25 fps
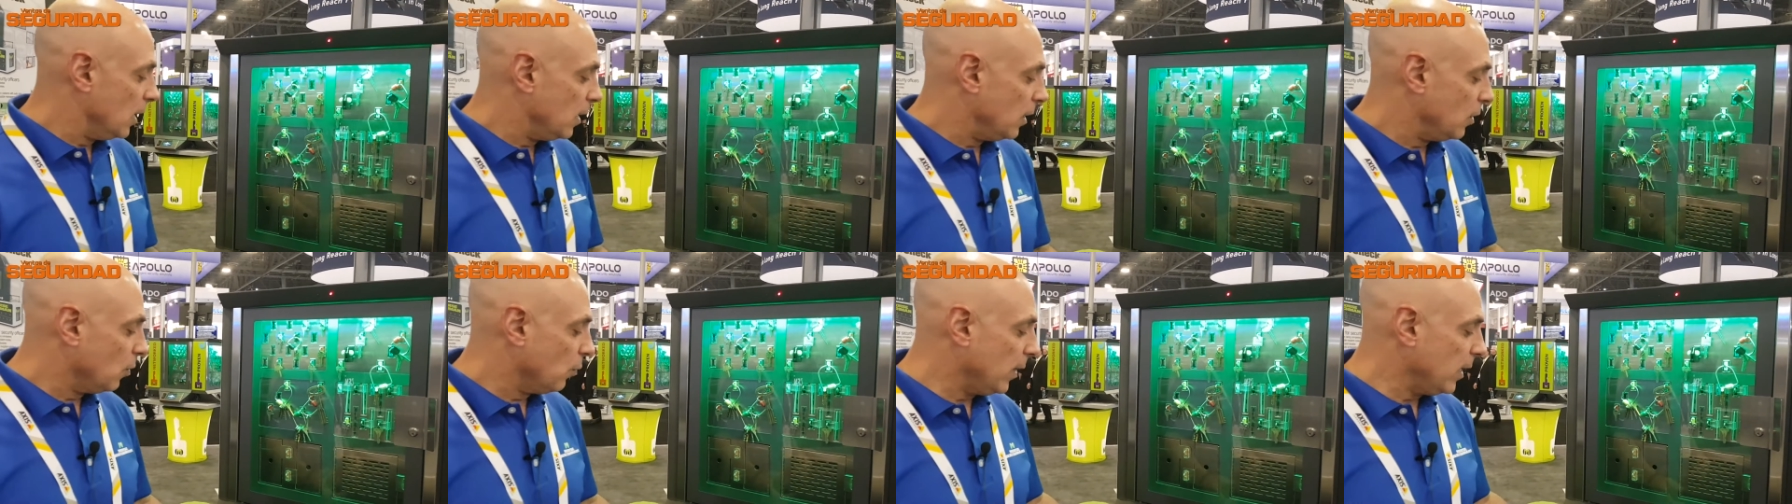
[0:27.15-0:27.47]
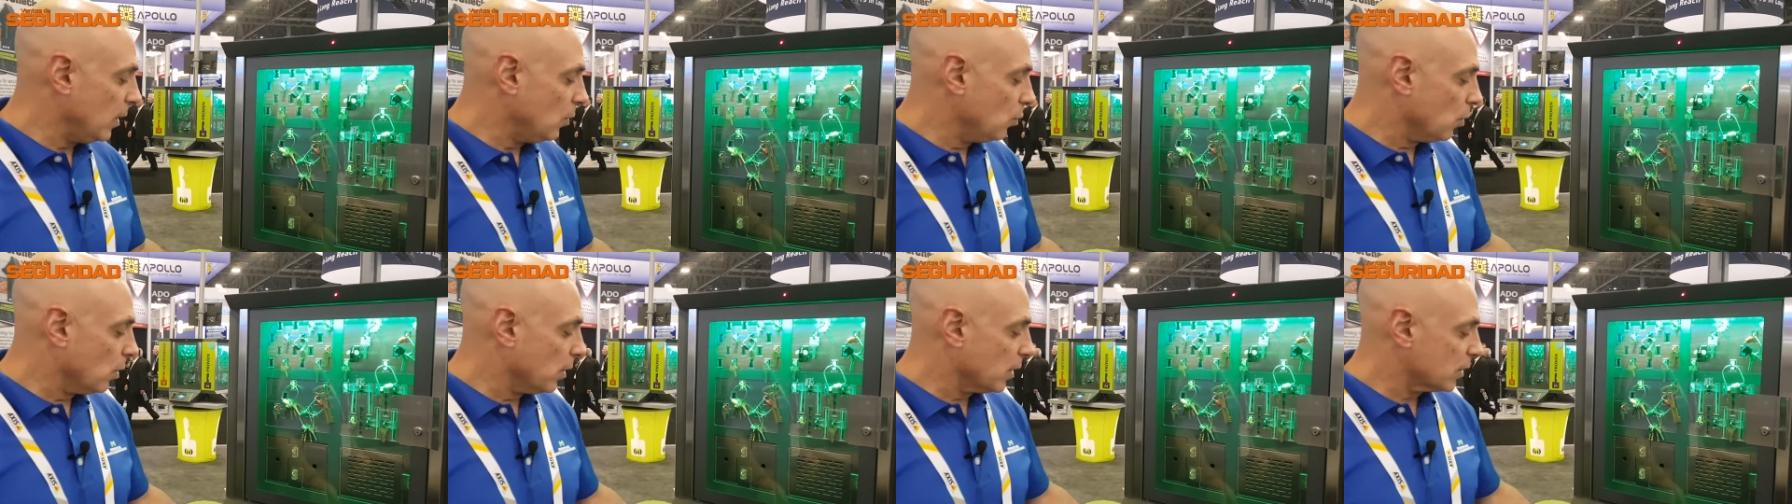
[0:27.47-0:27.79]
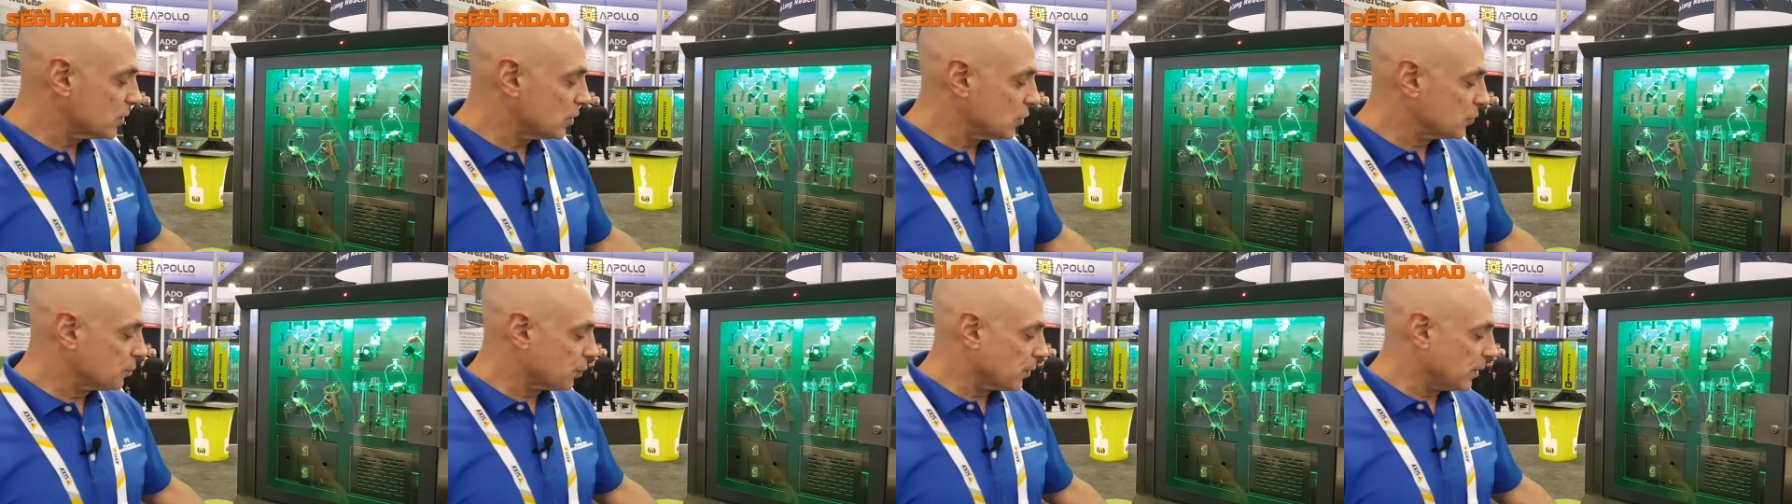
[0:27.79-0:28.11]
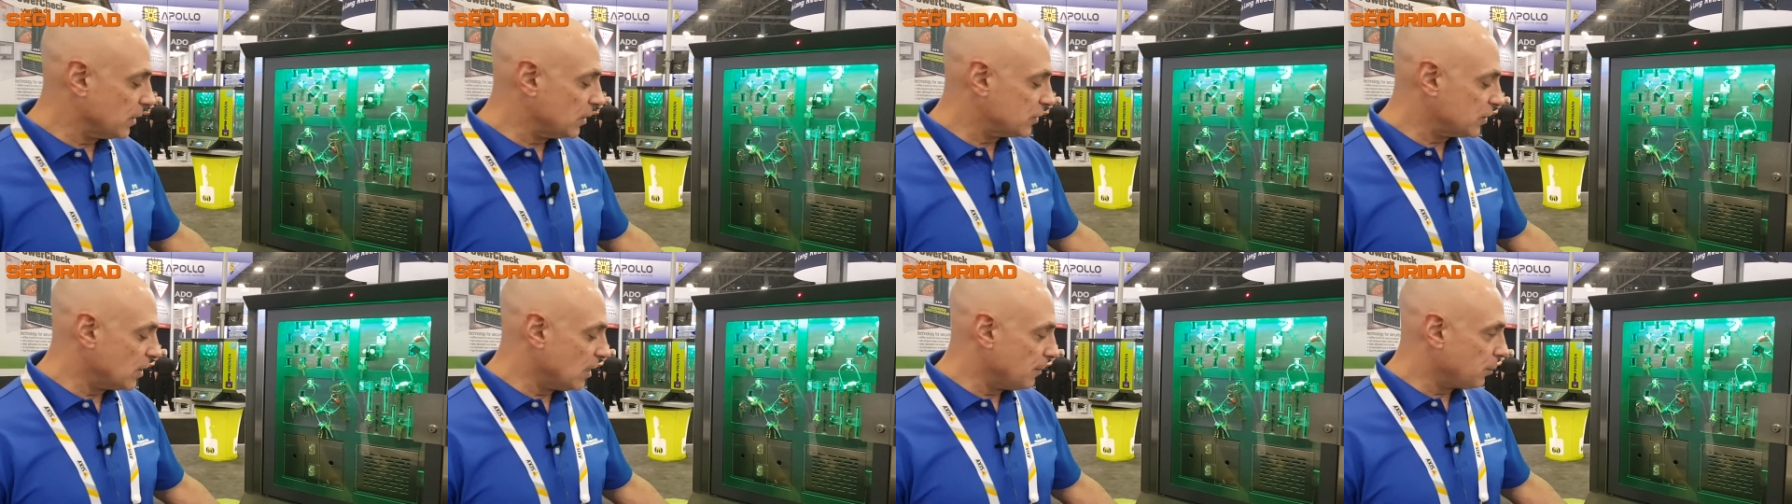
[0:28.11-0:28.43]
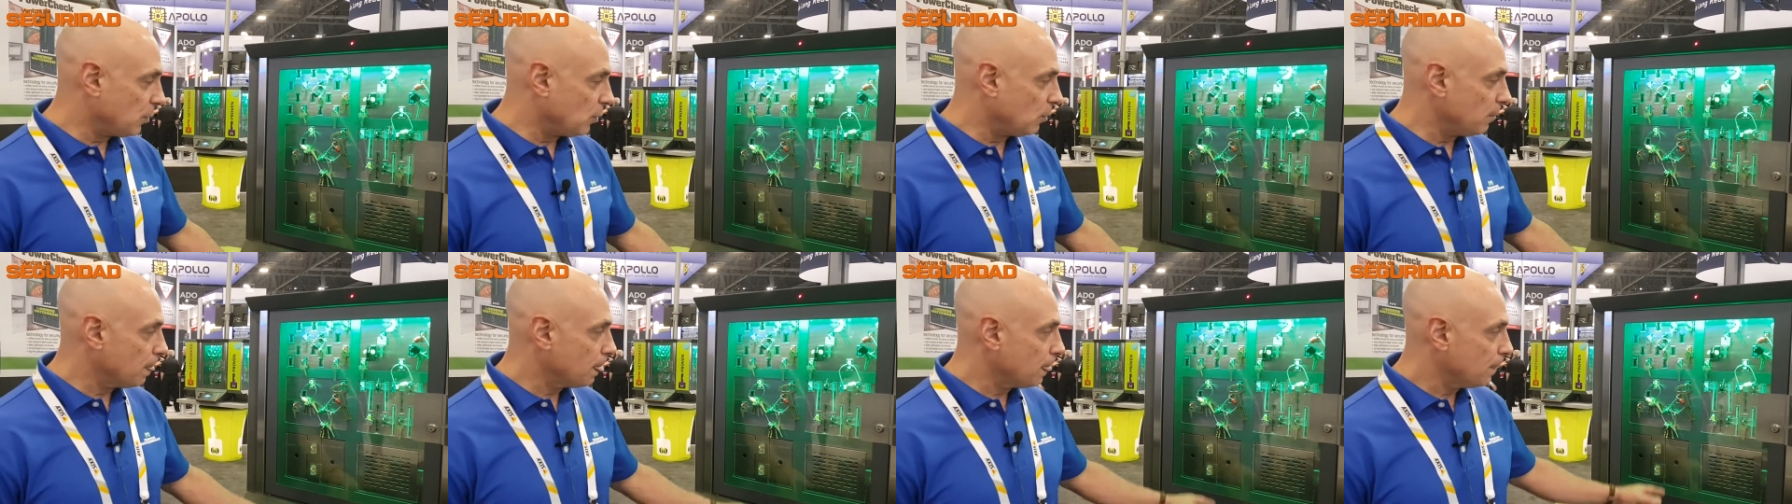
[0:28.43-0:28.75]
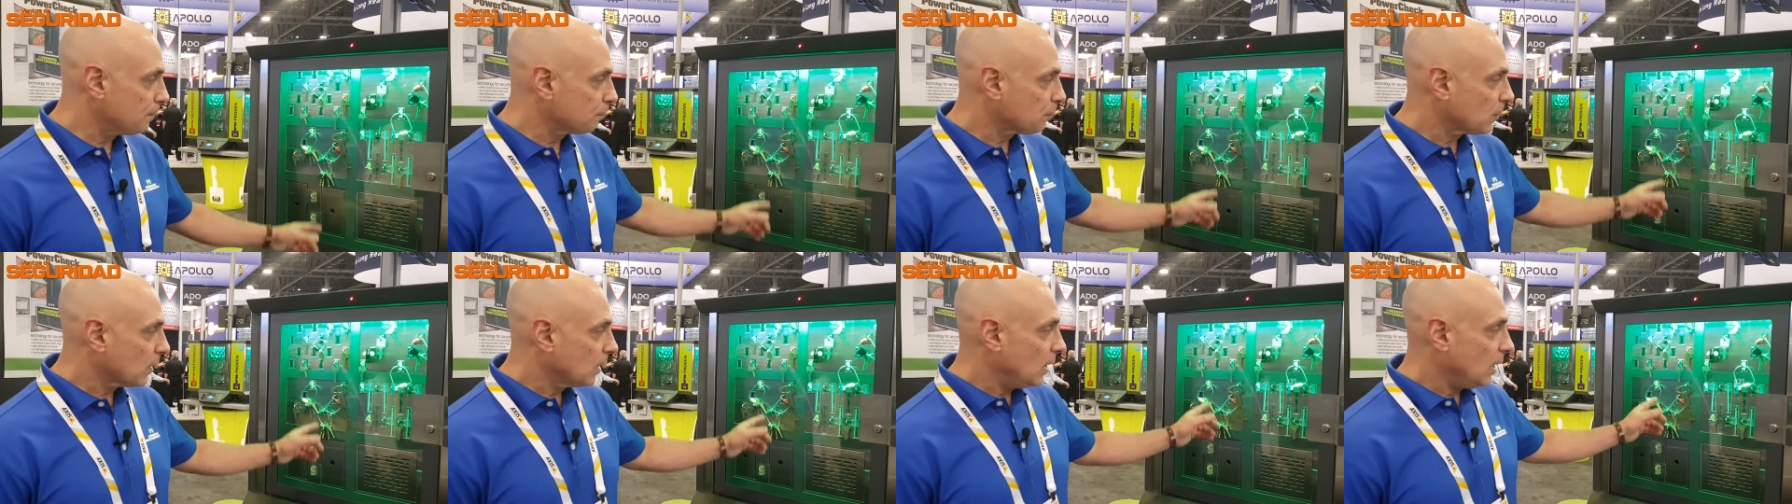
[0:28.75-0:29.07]
The way it works is pretty simple.
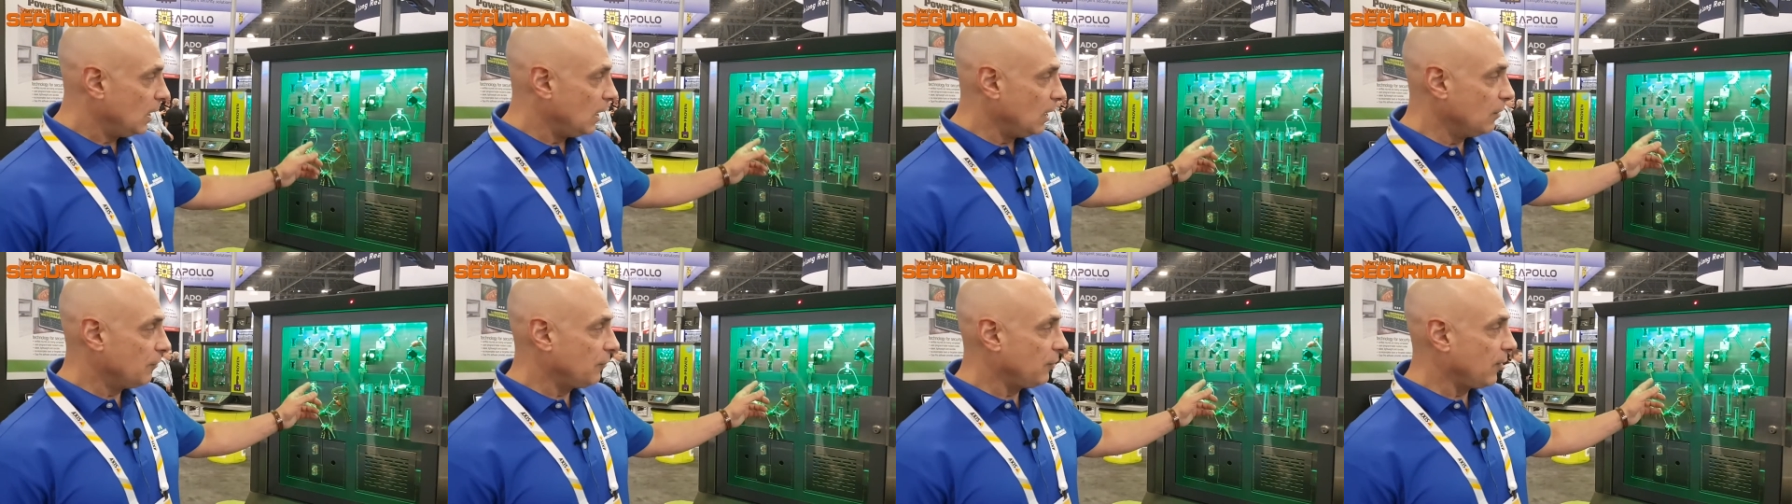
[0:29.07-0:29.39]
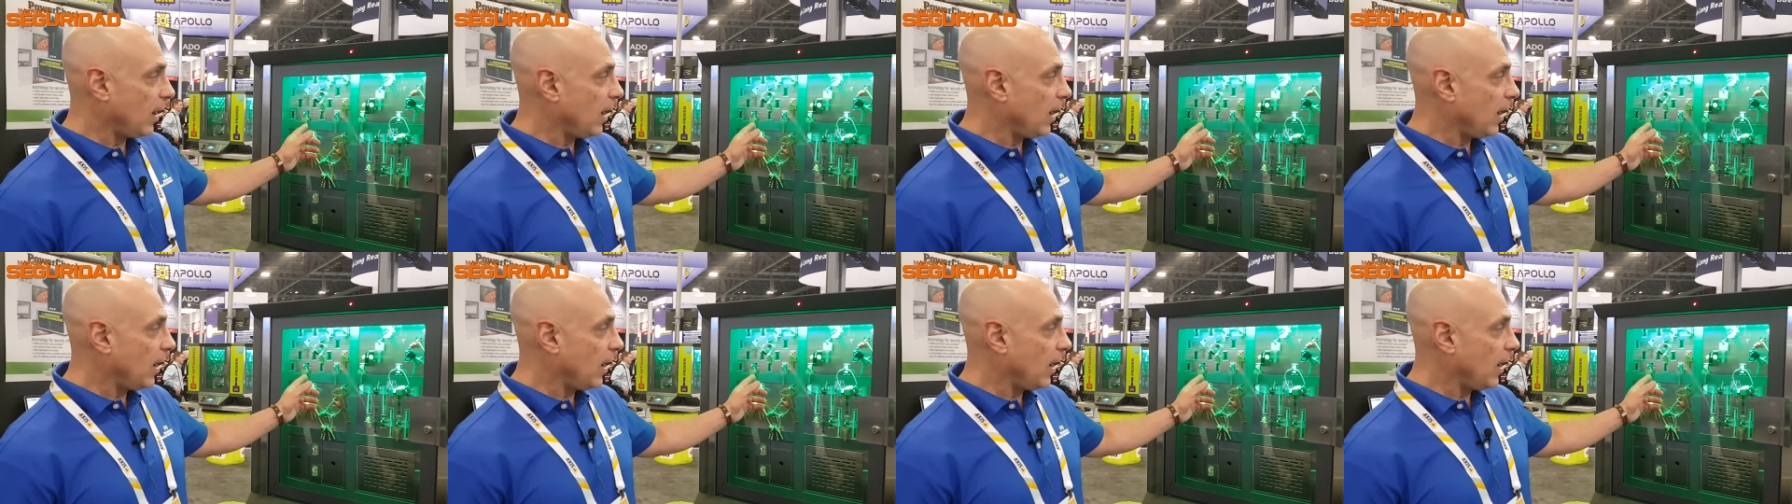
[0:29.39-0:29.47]
If